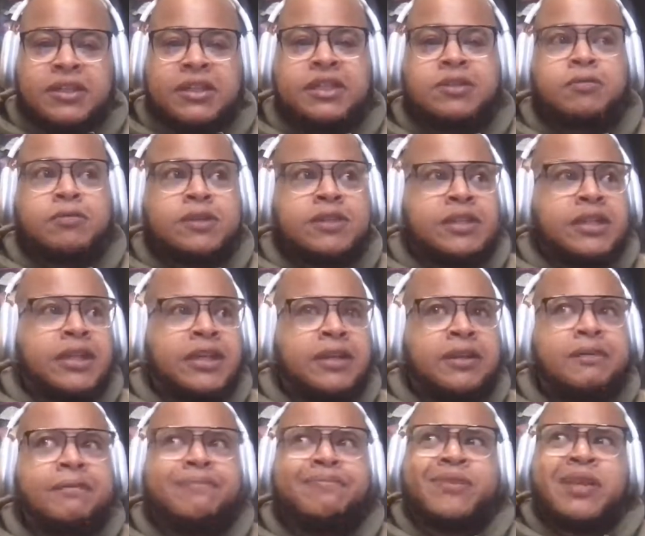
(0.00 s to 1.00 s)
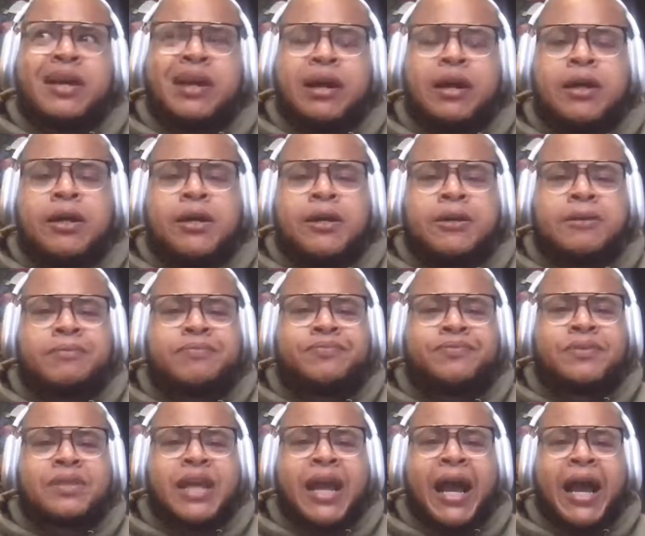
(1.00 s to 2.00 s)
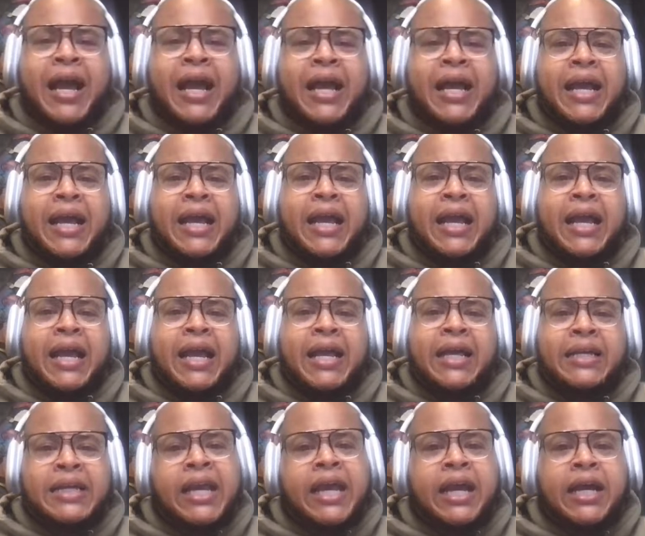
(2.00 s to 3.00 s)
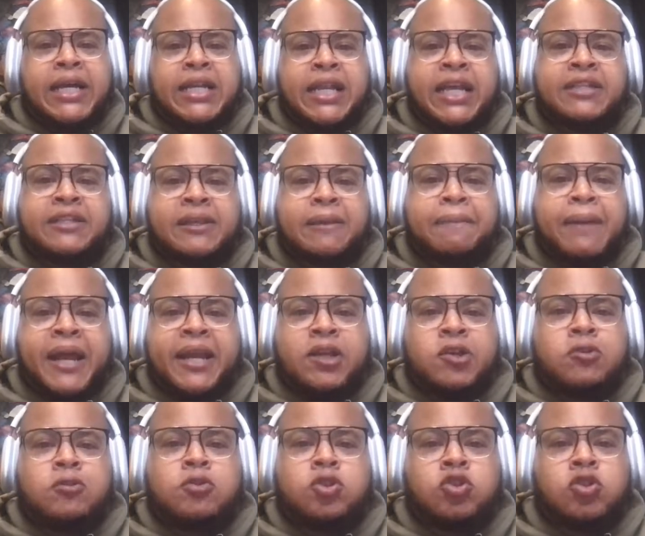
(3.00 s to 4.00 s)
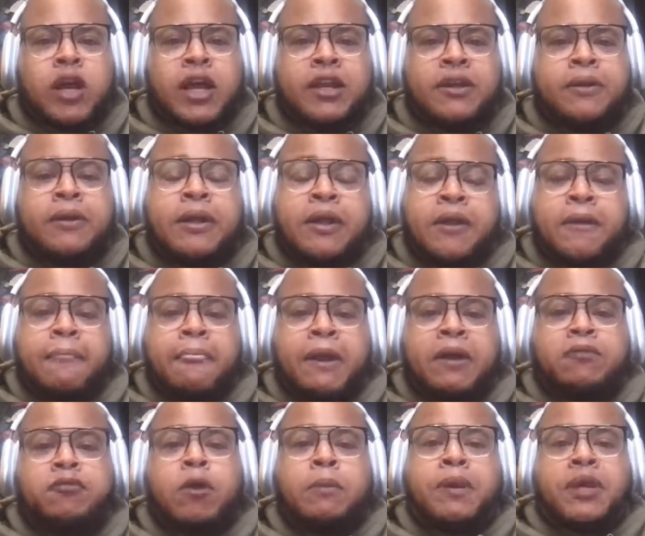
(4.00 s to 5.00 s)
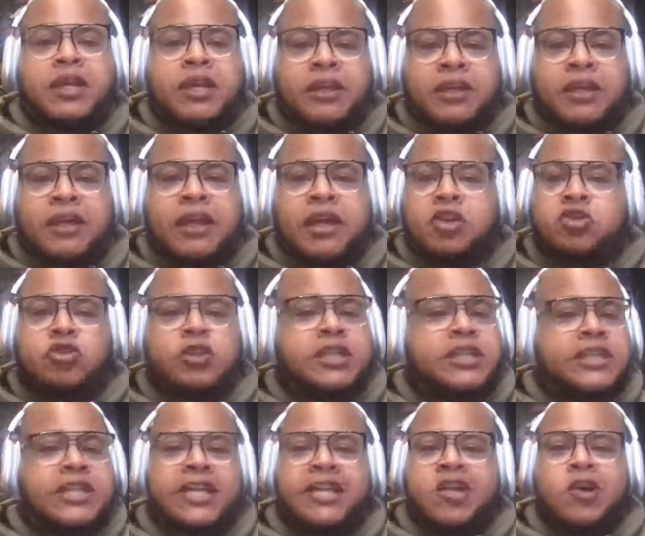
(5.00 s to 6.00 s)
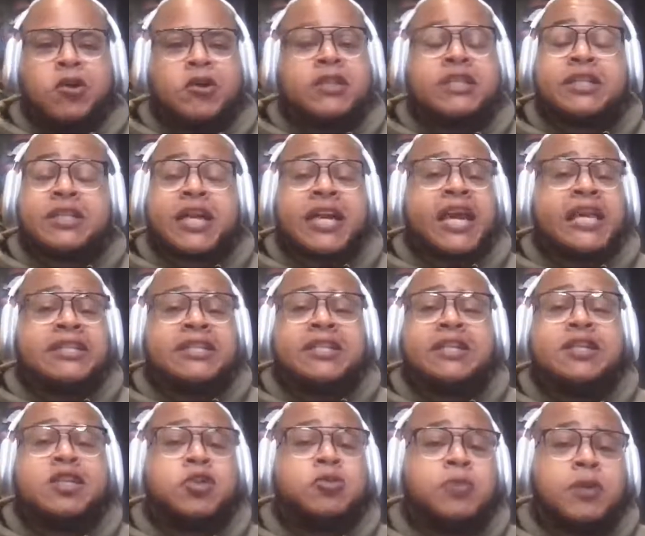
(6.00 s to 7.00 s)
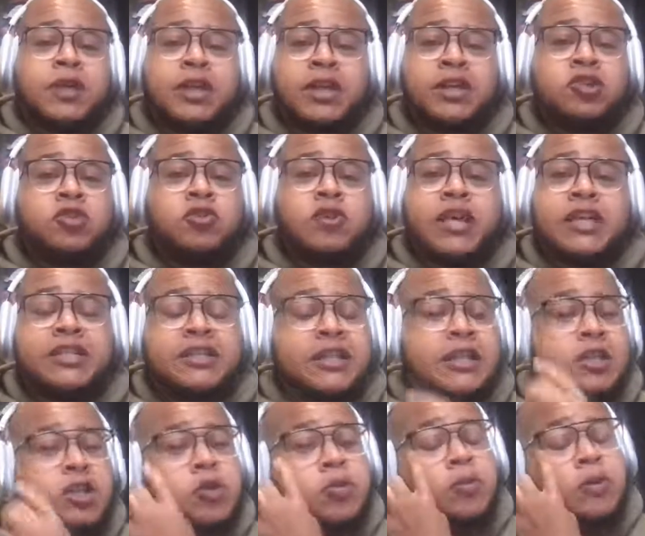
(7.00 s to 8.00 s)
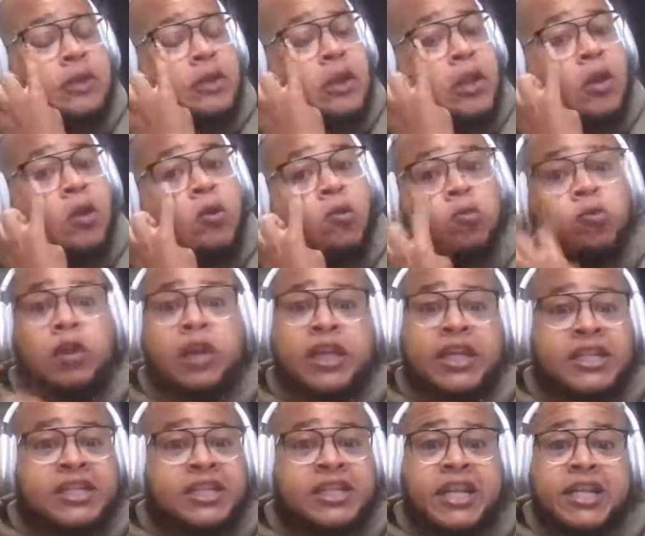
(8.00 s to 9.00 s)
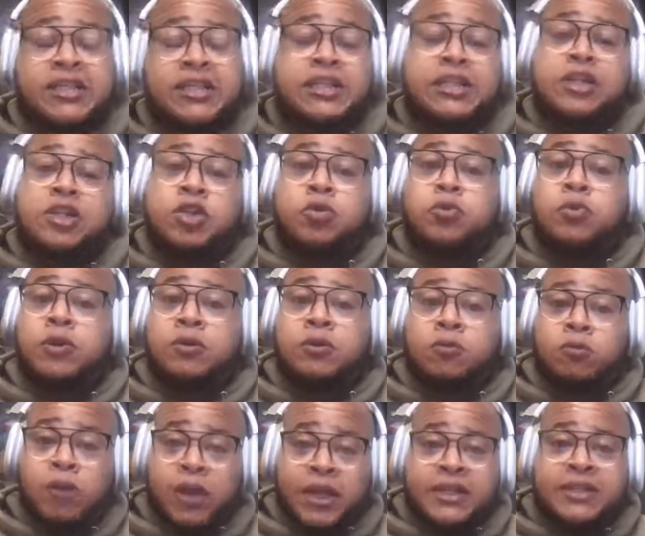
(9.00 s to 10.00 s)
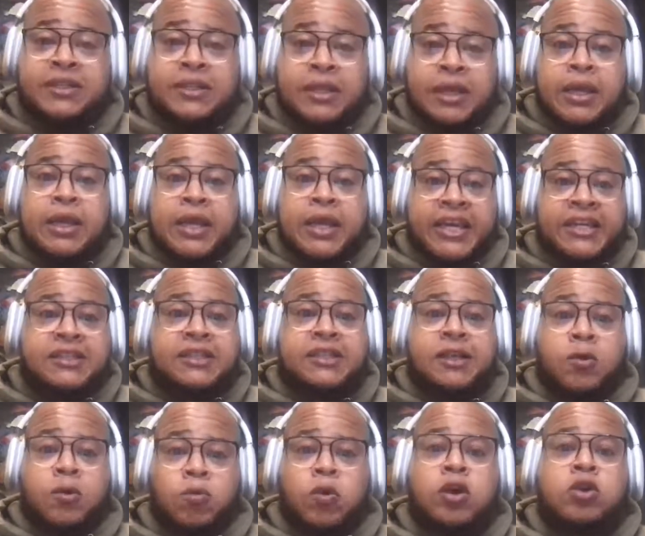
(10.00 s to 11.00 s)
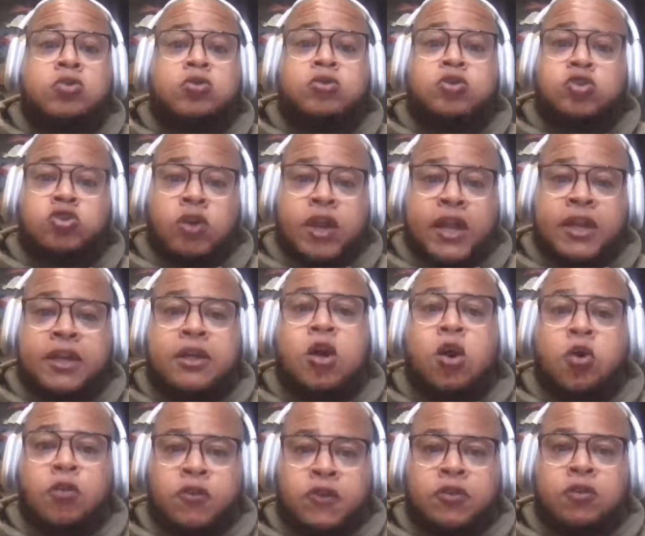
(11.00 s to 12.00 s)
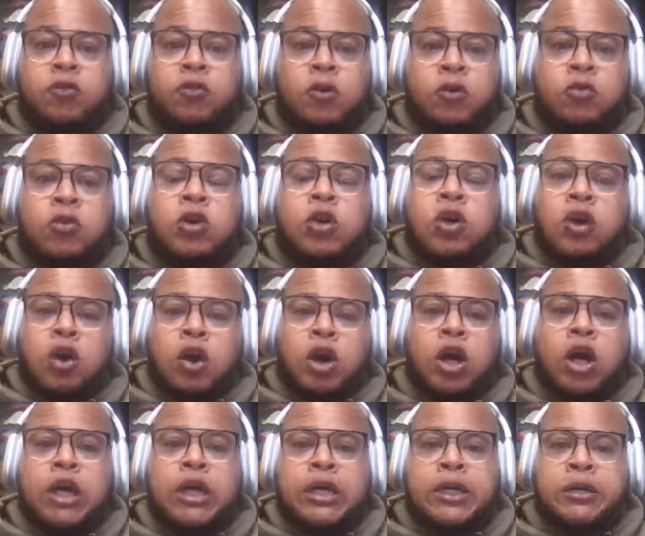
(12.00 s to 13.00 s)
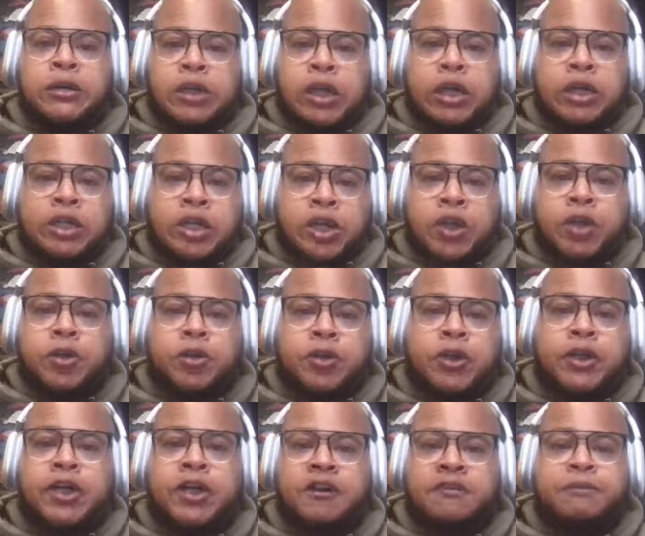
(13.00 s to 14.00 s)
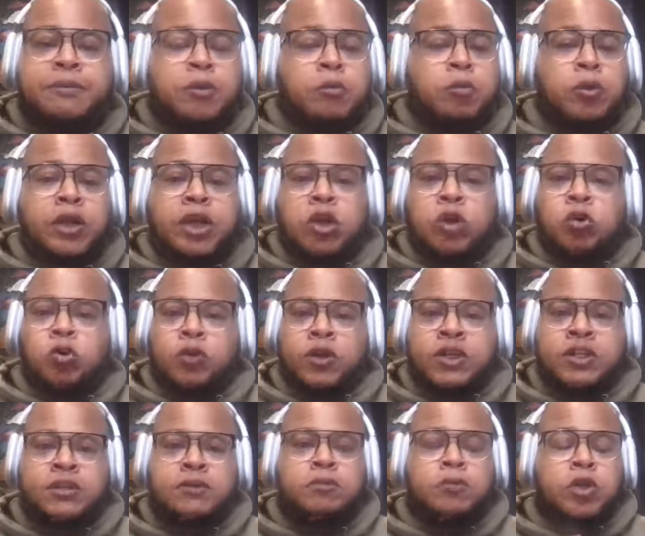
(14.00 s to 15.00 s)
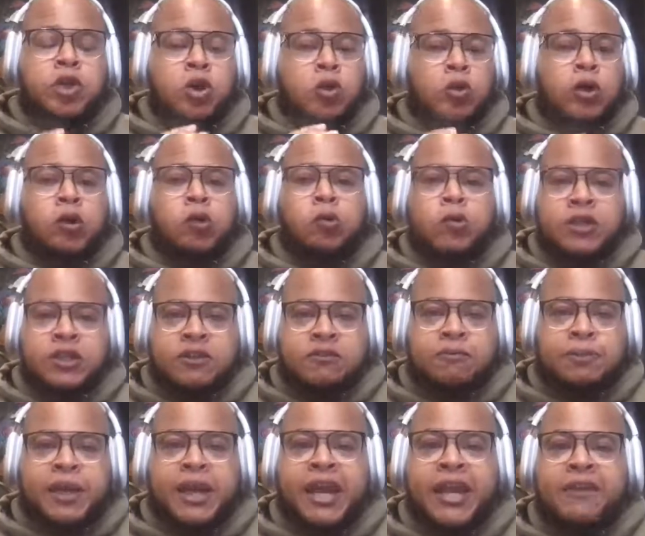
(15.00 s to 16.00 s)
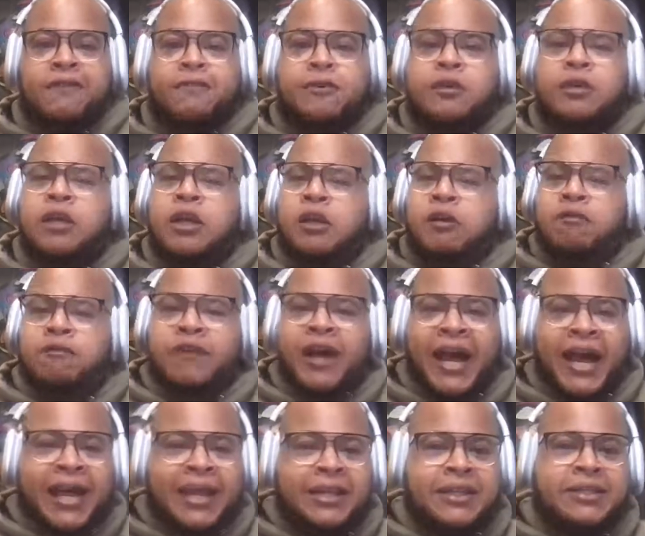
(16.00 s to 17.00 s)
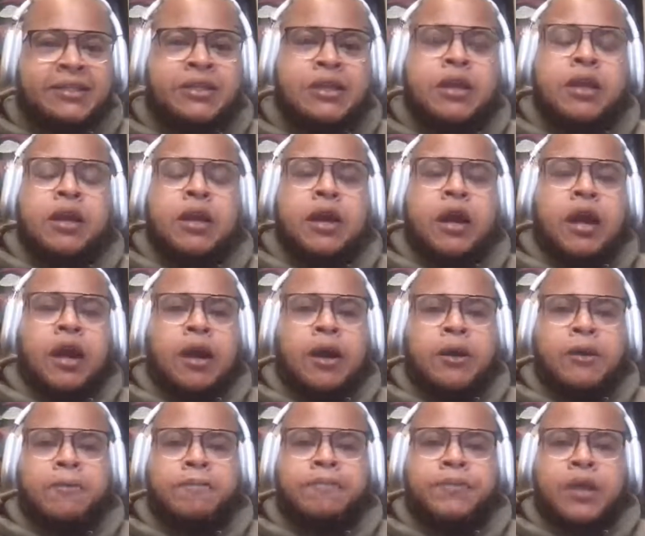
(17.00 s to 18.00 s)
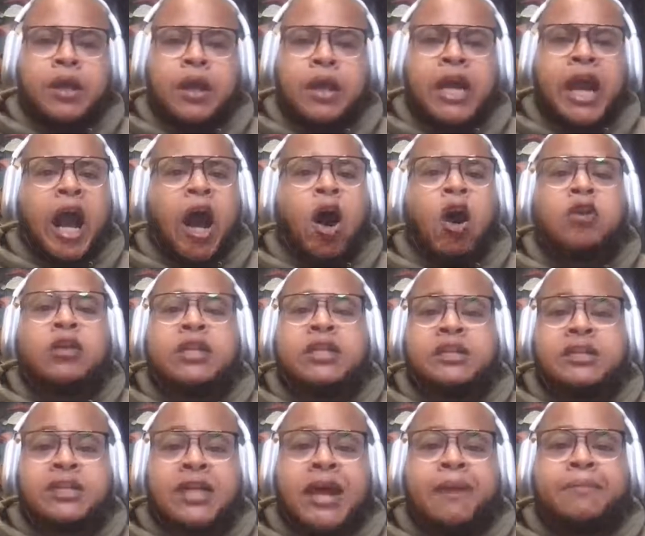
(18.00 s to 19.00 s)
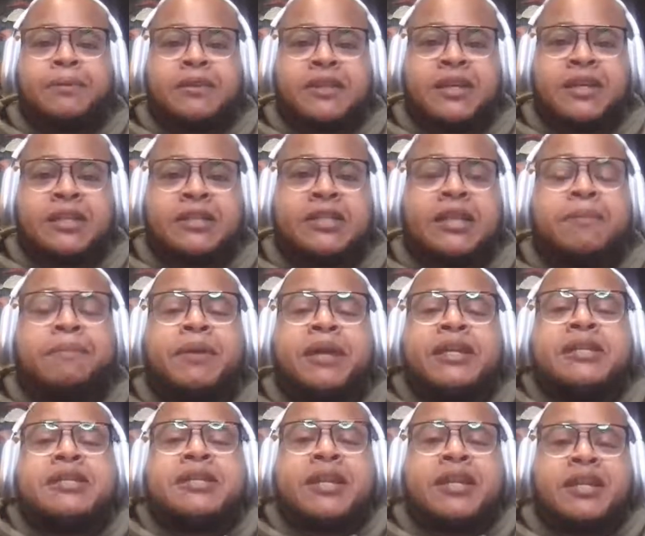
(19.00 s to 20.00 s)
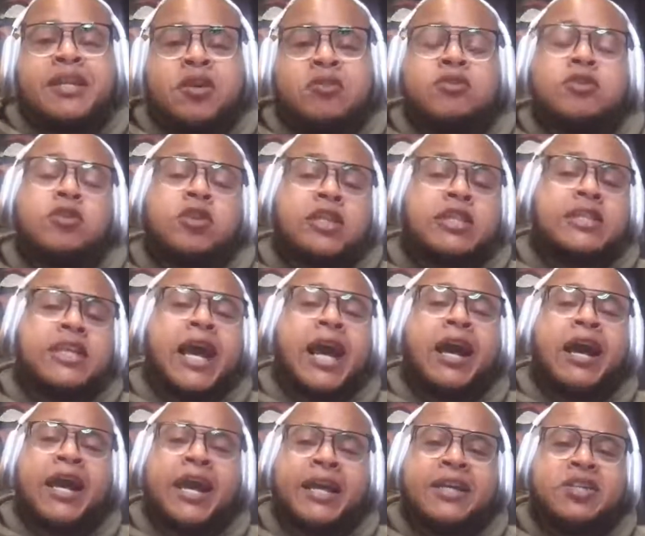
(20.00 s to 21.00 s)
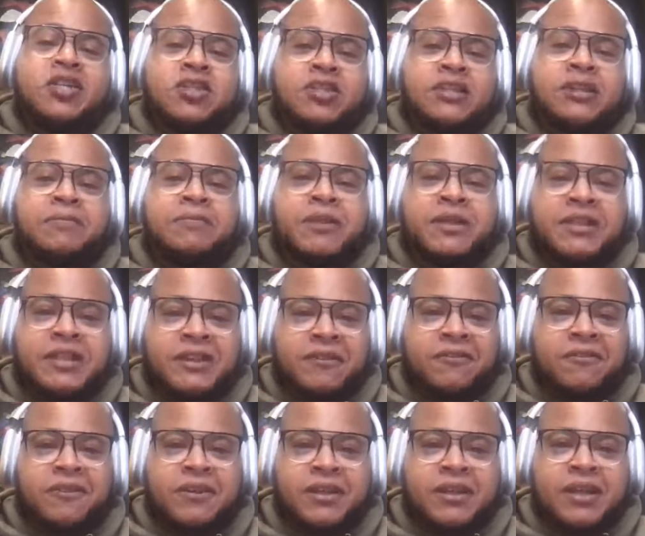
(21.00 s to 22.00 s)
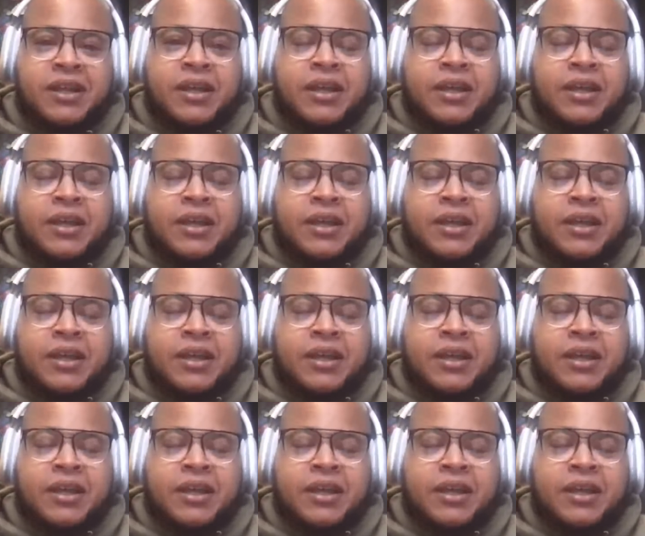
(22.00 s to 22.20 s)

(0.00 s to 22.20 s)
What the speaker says: And he was saying, yeah, that's somebody who's trying to, from another country. He said, no, it has nothing to do with country, it has nothing to do with religion, it has nothing to do with race. It's someone who's trying to overthrow the current government with aggressive behavior, violence, all these type of things. That man said no. So he said, I'll ask you something different.